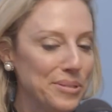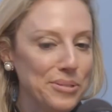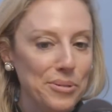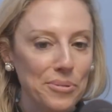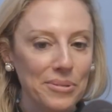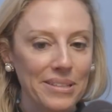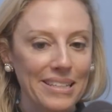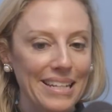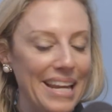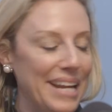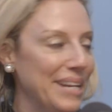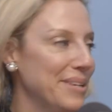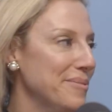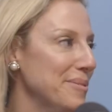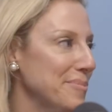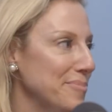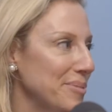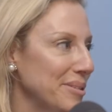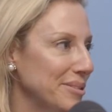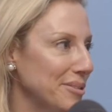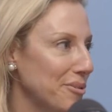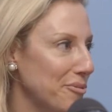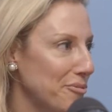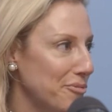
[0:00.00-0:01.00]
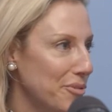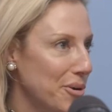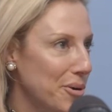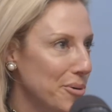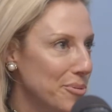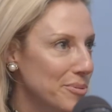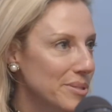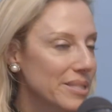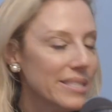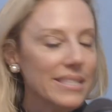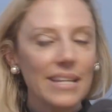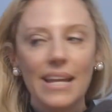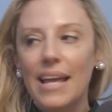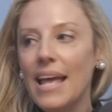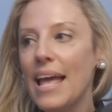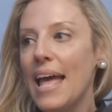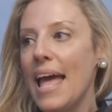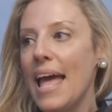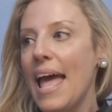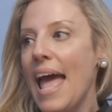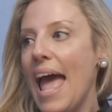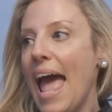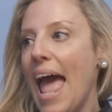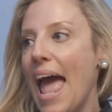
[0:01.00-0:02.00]
We don't let anyone bring their phones.
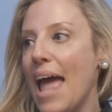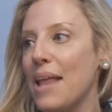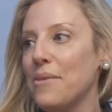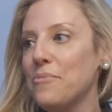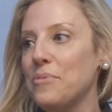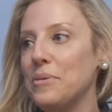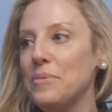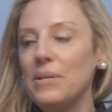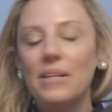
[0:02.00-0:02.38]
And we